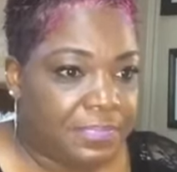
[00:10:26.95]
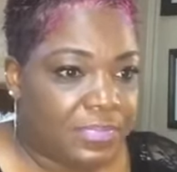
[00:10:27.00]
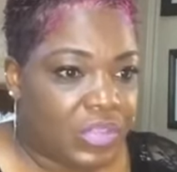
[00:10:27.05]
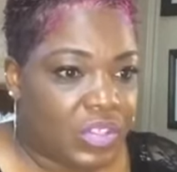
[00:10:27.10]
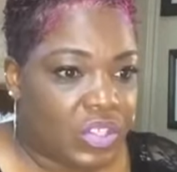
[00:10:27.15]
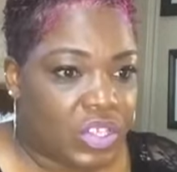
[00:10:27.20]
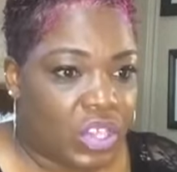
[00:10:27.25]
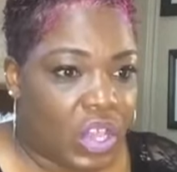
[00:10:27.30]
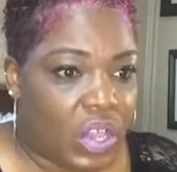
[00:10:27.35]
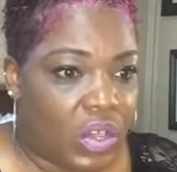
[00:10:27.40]

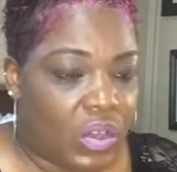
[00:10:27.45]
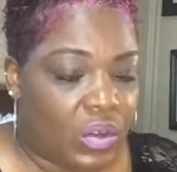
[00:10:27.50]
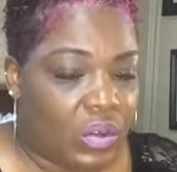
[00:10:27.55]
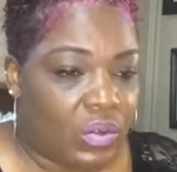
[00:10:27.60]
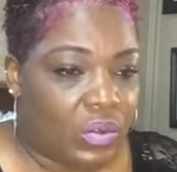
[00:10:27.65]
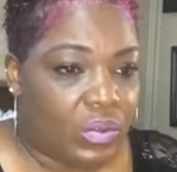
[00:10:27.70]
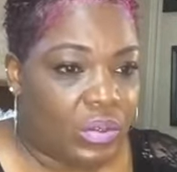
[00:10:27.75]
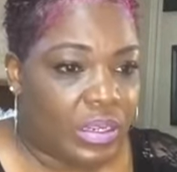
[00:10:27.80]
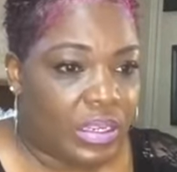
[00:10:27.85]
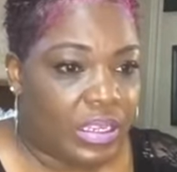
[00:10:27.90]

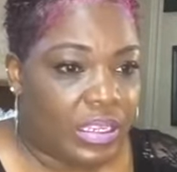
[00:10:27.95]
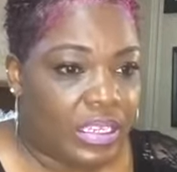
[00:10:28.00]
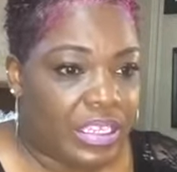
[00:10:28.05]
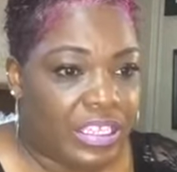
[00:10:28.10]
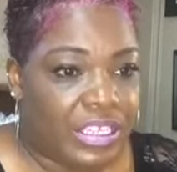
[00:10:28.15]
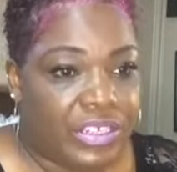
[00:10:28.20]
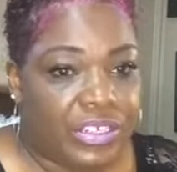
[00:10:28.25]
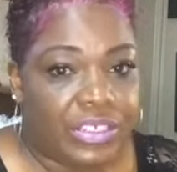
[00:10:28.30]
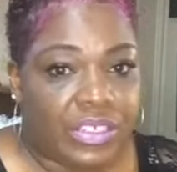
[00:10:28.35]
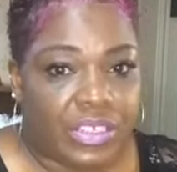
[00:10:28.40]
So,
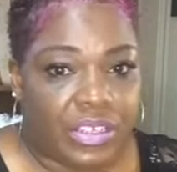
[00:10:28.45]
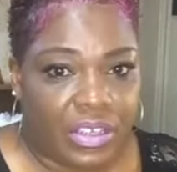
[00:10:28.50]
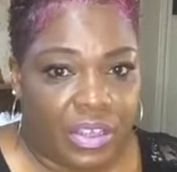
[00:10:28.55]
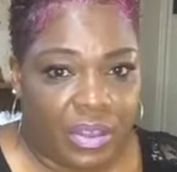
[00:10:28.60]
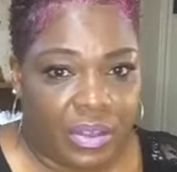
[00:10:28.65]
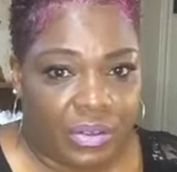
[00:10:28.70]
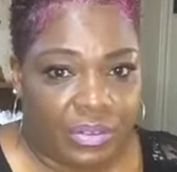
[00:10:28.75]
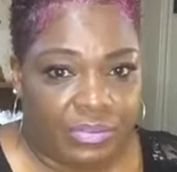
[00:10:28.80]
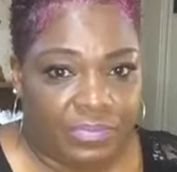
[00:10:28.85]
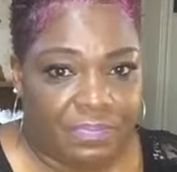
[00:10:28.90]
years
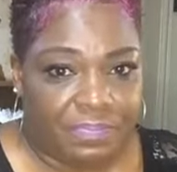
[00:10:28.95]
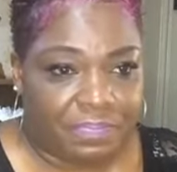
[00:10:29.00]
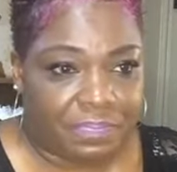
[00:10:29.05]
ago,